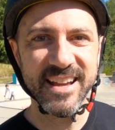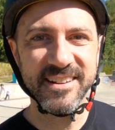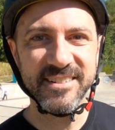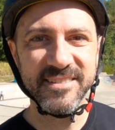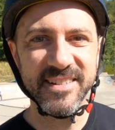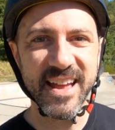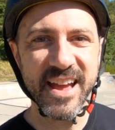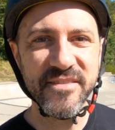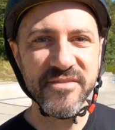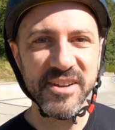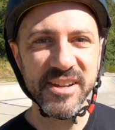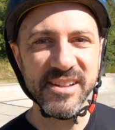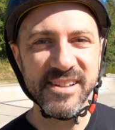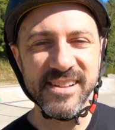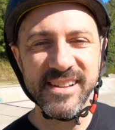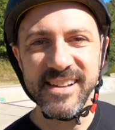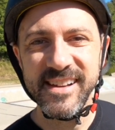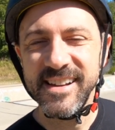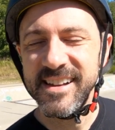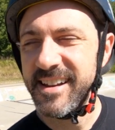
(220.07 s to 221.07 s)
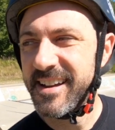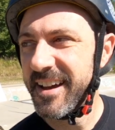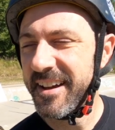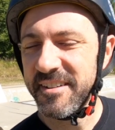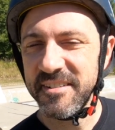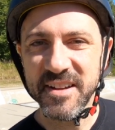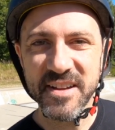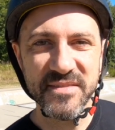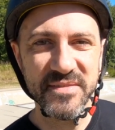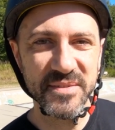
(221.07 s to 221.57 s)
I don't have a I
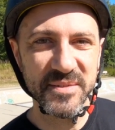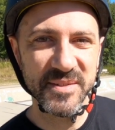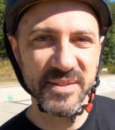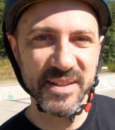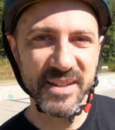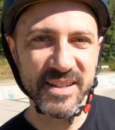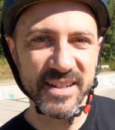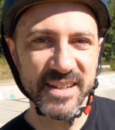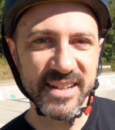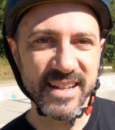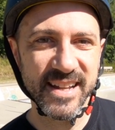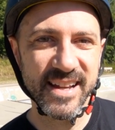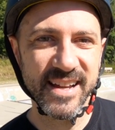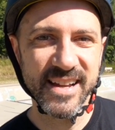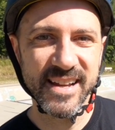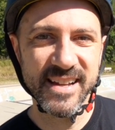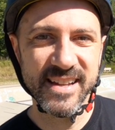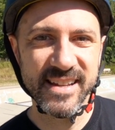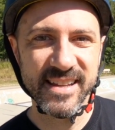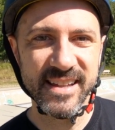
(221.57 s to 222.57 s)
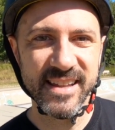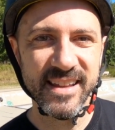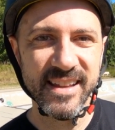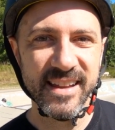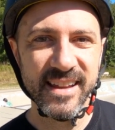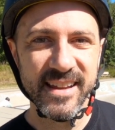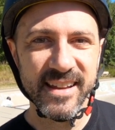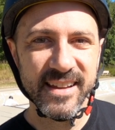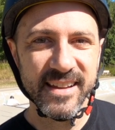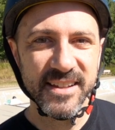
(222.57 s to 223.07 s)
don't have a really good uh,
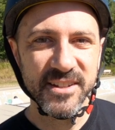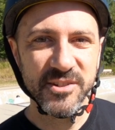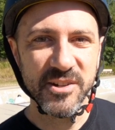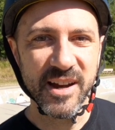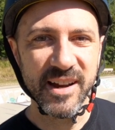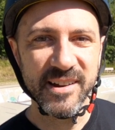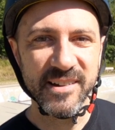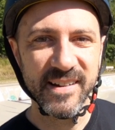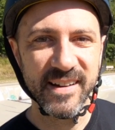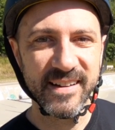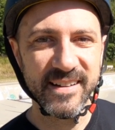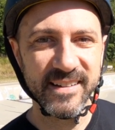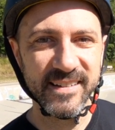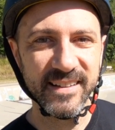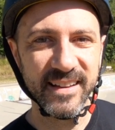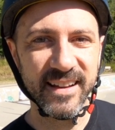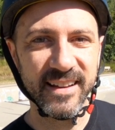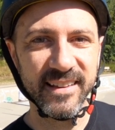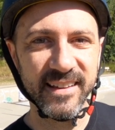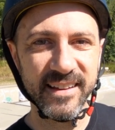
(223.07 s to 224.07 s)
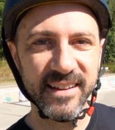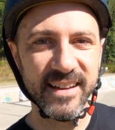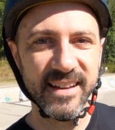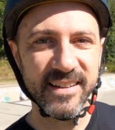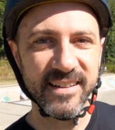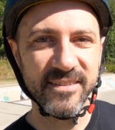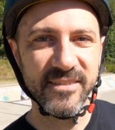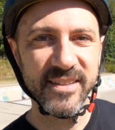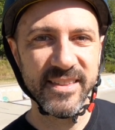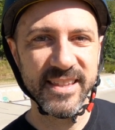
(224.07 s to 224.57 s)
track record lately
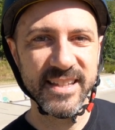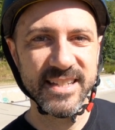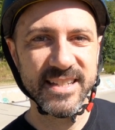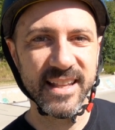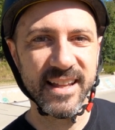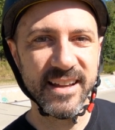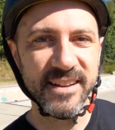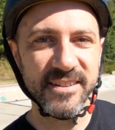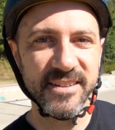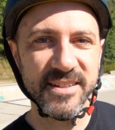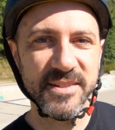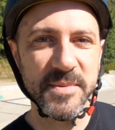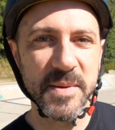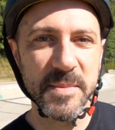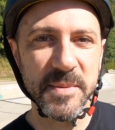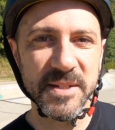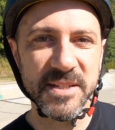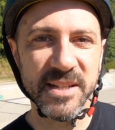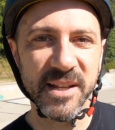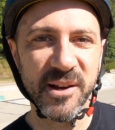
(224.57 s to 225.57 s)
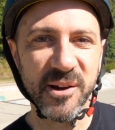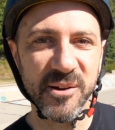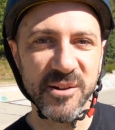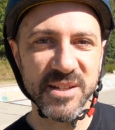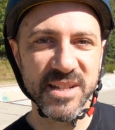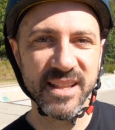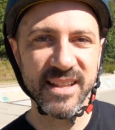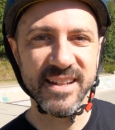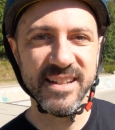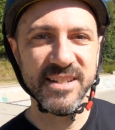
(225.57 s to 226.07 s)
with these liners. Maybe it's the
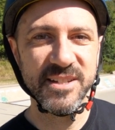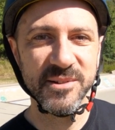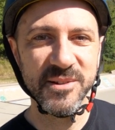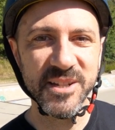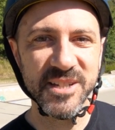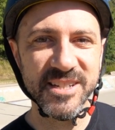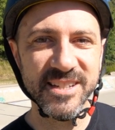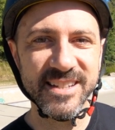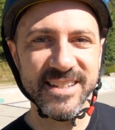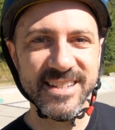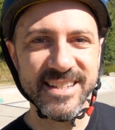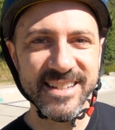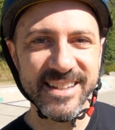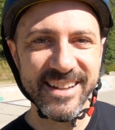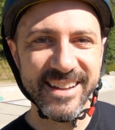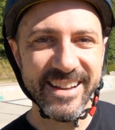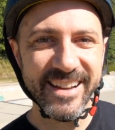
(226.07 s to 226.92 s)
curse of the intuitions.